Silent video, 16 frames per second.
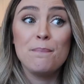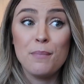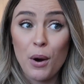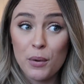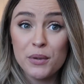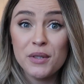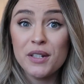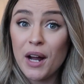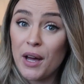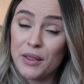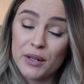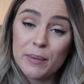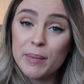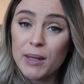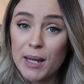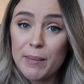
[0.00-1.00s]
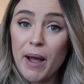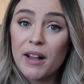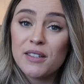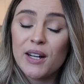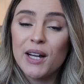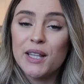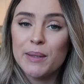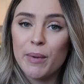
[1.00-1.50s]
most other
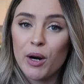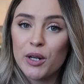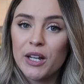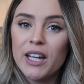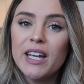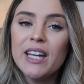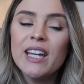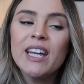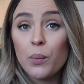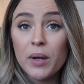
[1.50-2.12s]
playmats on the market.